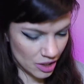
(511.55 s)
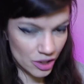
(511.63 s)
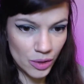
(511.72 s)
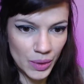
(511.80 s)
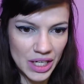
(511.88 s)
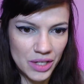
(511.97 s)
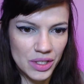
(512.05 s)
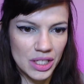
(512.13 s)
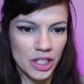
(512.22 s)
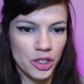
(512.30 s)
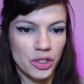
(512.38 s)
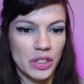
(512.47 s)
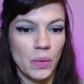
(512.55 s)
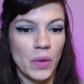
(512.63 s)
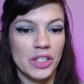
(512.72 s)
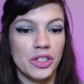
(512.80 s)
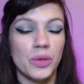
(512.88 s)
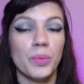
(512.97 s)
So here's an interesting
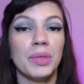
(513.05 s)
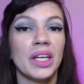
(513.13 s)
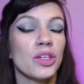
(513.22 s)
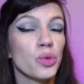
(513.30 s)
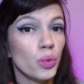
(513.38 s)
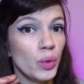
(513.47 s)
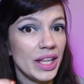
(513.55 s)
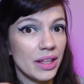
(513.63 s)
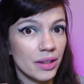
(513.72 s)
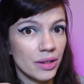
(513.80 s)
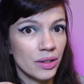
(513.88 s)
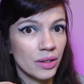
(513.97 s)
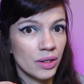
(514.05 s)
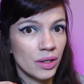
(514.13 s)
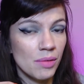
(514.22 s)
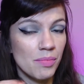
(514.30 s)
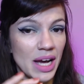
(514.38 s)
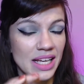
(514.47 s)
one too, because with
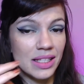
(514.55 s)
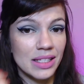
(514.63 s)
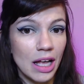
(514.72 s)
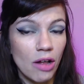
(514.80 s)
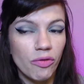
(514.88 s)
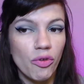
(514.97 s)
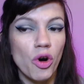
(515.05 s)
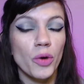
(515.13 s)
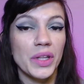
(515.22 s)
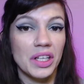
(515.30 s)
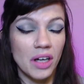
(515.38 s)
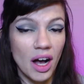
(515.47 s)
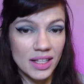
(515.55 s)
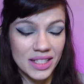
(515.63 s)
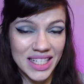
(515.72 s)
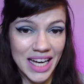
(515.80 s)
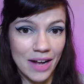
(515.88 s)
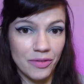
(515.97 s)
by itself or with a
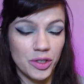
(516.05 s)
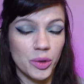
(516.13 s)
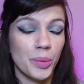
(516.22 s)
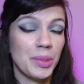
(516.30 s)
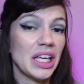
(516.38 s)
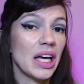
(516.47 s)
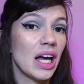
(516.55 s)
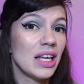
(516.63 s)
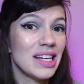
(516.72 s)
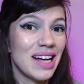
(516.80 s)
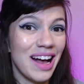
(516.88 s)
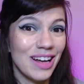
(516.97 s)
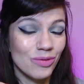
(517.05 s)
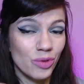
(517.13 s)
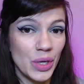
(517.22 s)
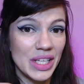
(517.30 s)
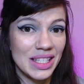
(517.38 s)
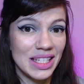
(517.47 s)
consonant after will be an
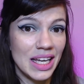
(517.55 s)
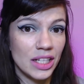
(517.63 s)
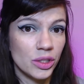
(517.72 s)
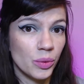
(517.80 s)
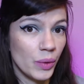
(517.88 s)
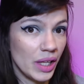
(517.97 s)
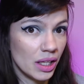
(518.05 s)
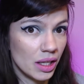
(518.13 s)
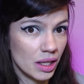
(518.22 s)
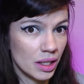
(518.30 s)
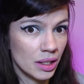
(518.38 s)
unvoiced TH, with.